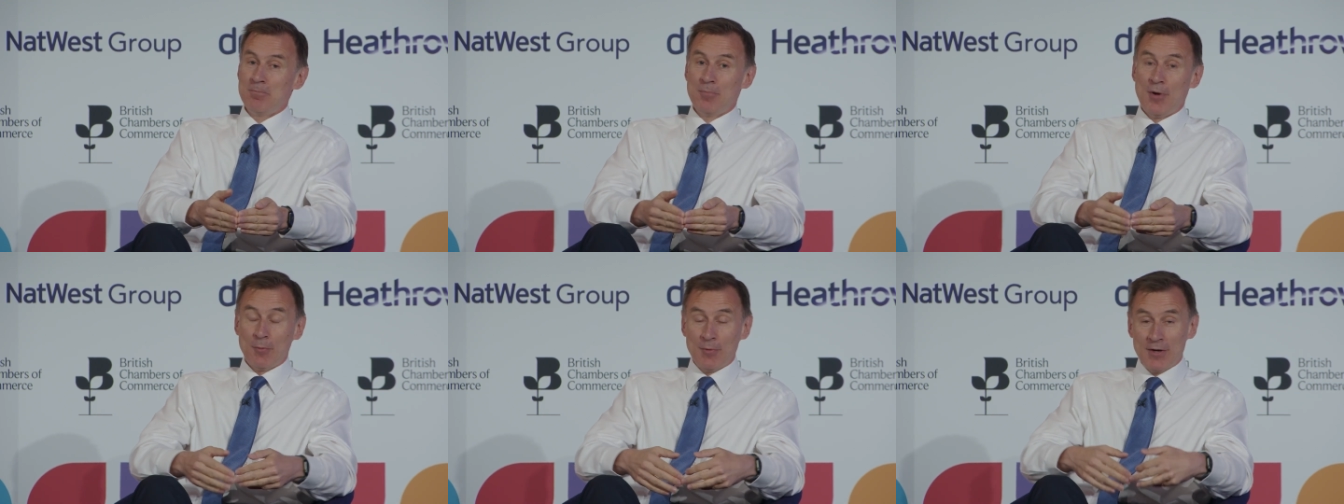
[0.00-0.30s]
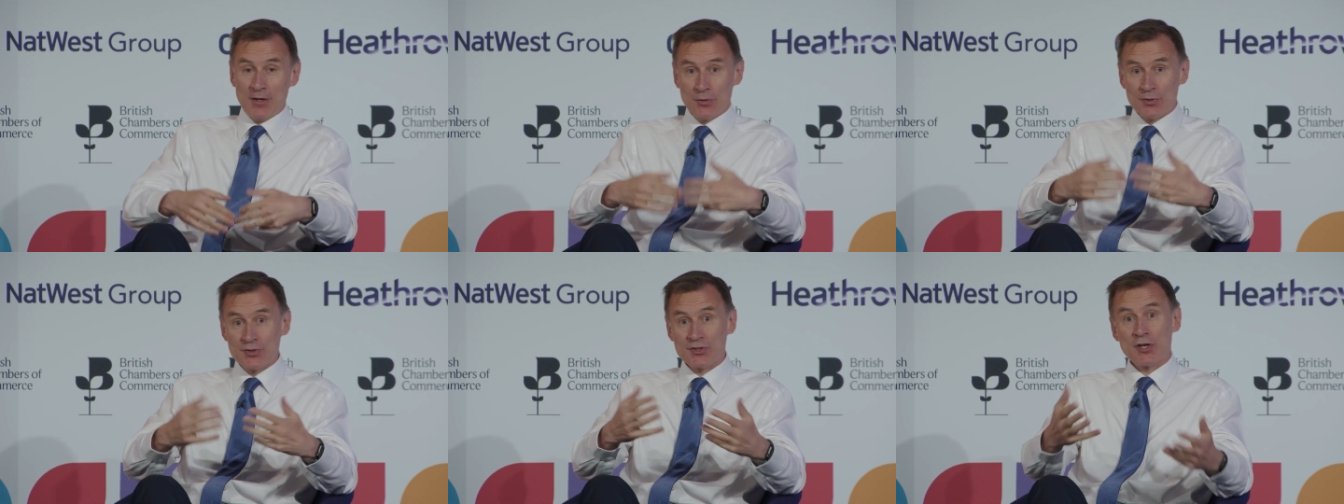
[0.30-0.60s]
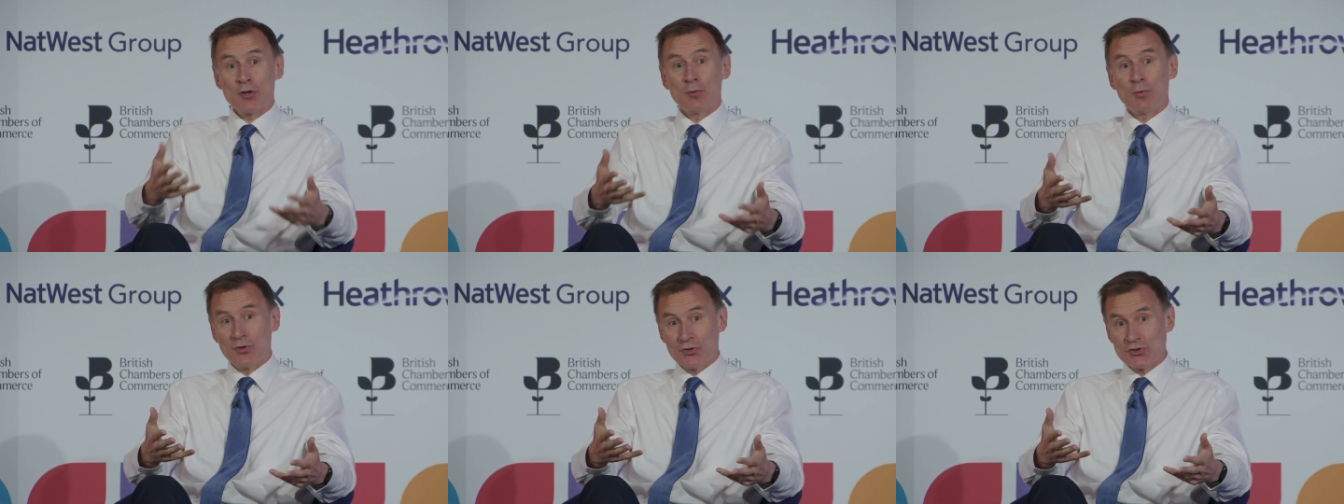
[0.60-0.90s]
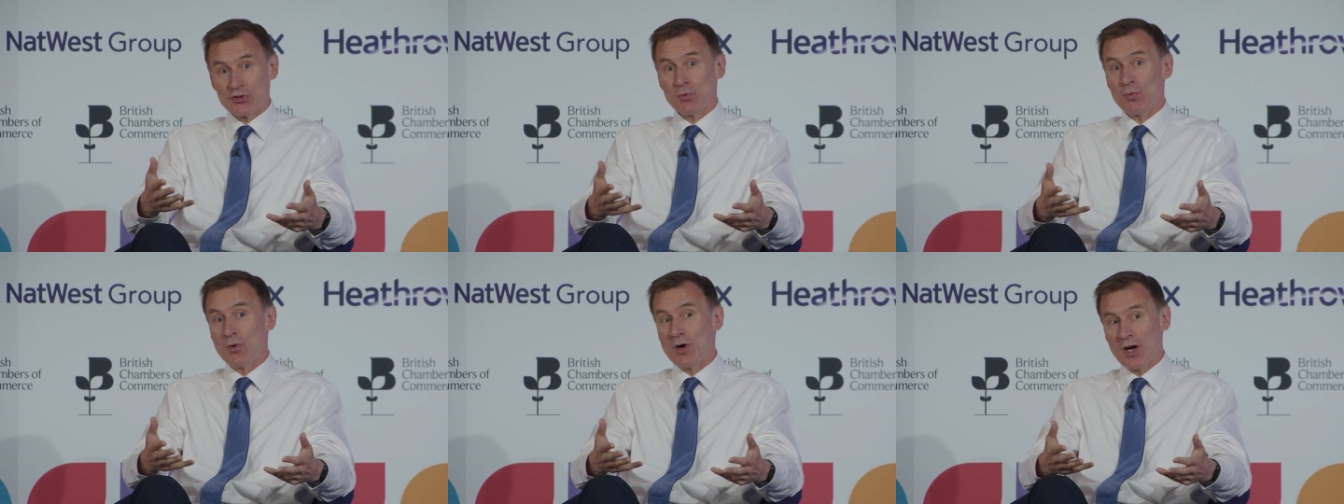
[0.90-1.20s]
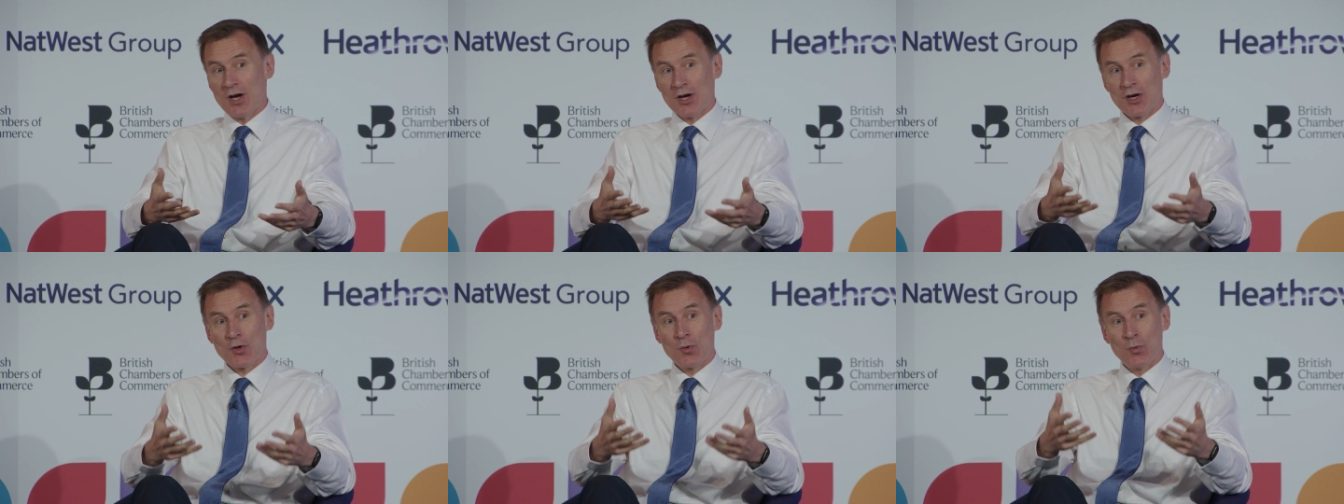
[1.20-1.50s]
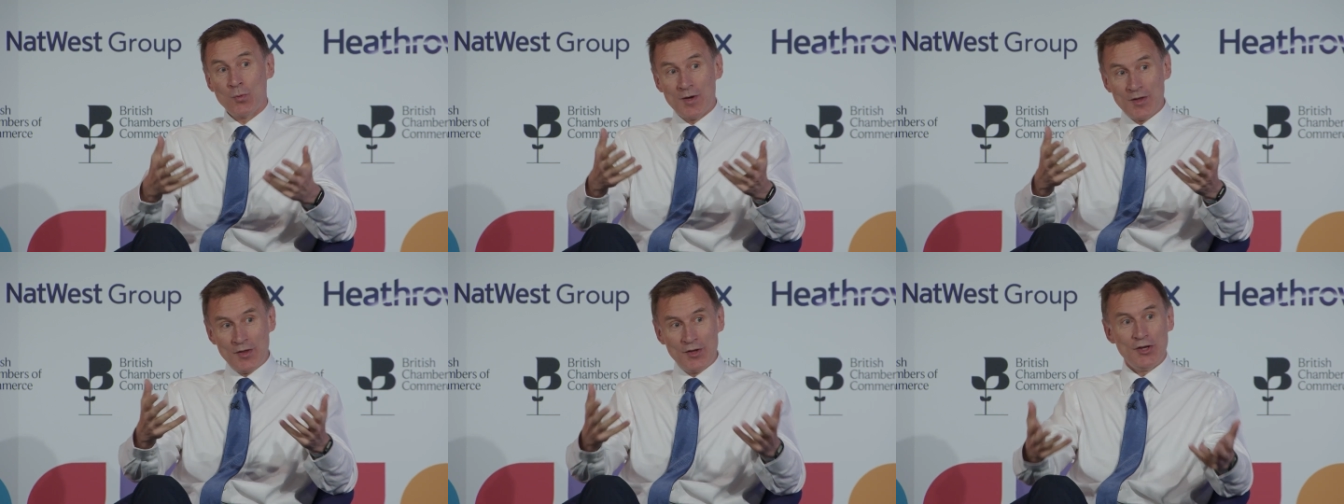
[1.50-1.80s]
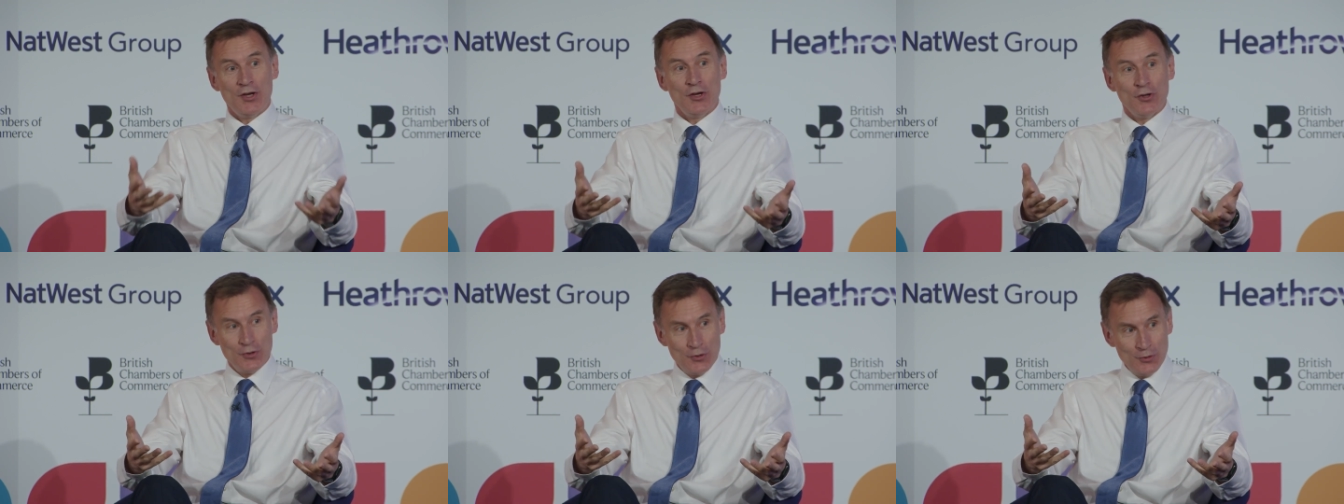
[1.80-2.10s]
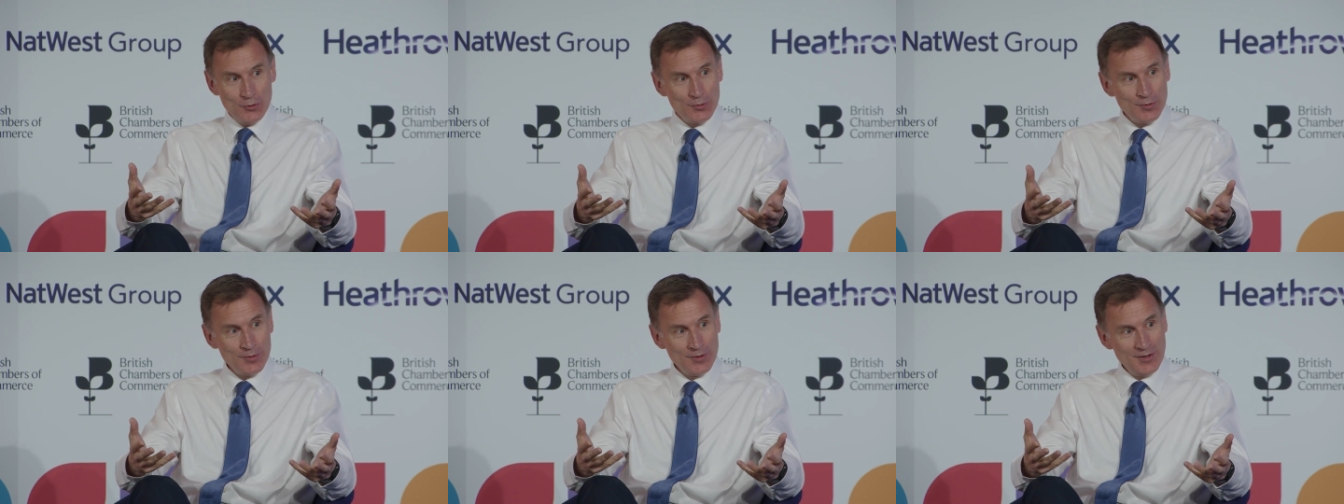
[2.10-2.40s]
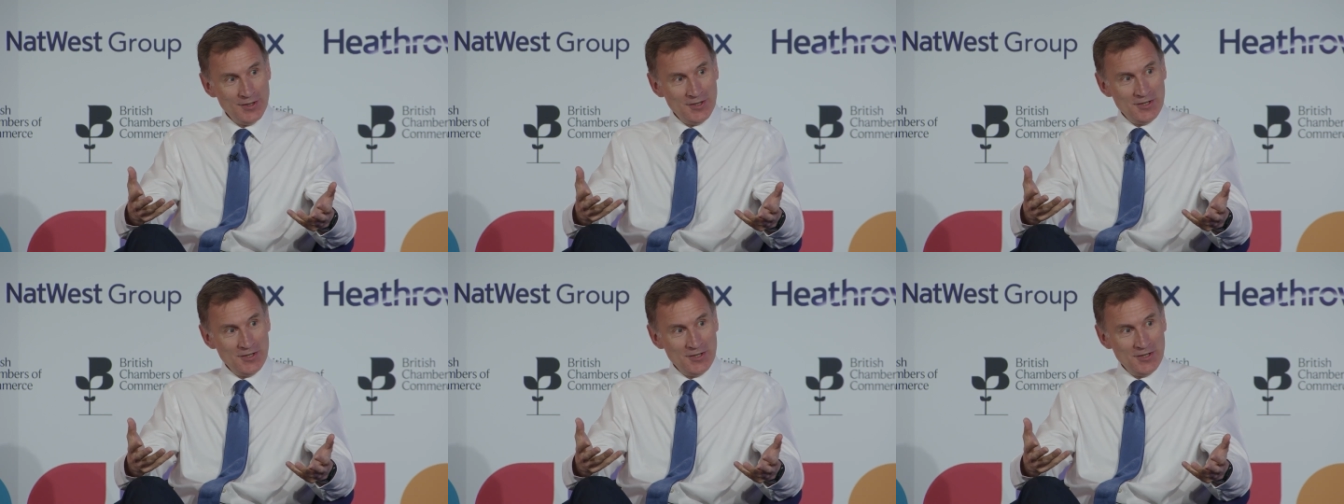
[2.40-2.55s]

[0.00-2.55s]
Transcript: But we also want to work with you